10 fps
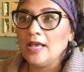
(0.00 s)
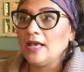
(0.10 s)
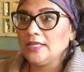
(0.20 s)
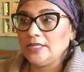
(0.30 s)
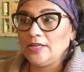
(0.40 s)

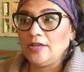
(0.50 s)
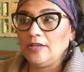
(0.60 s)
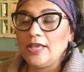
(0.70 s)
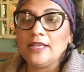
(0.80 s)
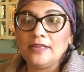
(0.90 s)
and
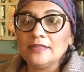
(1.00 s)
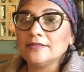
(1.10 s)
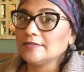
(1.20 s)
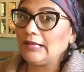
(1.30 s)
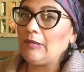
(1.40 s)

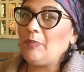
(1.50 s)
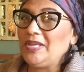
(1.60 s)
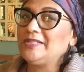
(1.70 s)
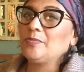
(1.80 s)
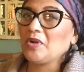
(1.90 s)
it's a
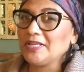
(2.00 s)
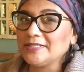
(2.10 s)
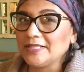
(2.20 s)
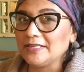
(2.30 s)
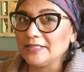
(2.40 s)
bit
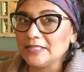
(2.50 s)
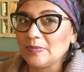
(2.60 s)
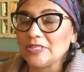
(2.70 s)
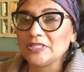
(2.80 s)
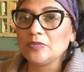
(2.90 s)
depressing,
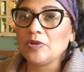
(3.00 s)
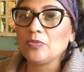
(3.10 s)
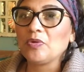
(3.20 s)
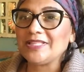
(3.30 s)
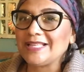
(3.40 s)
especially with
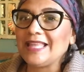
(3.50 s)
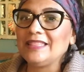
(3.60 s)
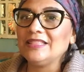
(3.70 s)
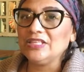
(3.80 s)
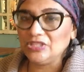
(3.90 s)
what's
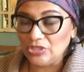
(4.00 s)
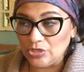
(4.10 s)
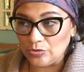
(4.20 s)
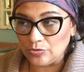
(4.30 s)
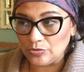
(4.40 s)
in the
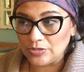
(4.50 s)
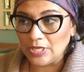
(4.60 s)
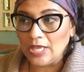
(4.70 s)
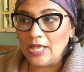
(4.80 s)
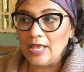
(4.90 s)
news.
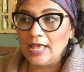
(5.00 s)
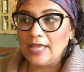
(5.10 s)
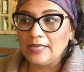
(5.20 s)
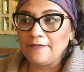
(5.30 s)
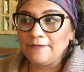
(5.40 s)

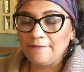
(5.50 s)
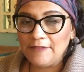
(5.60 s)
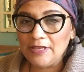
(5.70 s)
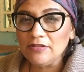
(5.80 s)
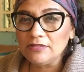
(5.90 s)
And it
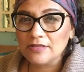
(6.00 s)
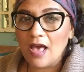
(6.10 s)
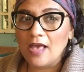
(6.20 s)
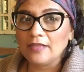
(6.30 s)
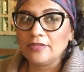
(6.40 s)
feels
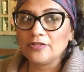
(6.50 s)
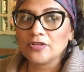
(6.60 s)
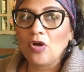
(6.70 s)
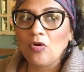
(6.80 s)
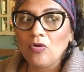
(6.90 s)
like there's
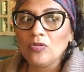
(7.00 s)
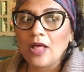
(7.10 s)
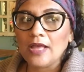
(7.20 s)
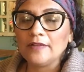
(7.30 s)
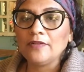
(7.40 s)
a whole
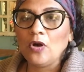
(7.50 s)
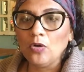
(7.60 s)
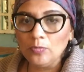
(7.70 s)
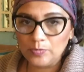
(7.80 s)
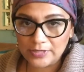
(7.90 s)
lot of
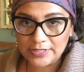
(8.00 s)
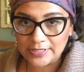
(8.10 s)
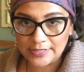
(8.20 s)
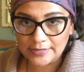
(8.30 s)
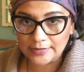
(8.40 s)

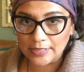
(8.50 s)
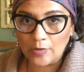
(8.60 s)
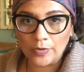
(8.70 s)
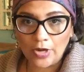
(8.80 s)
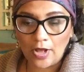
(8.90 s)
hopelessness
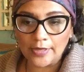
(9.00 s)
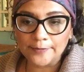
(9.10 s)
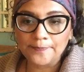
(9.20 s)
going on.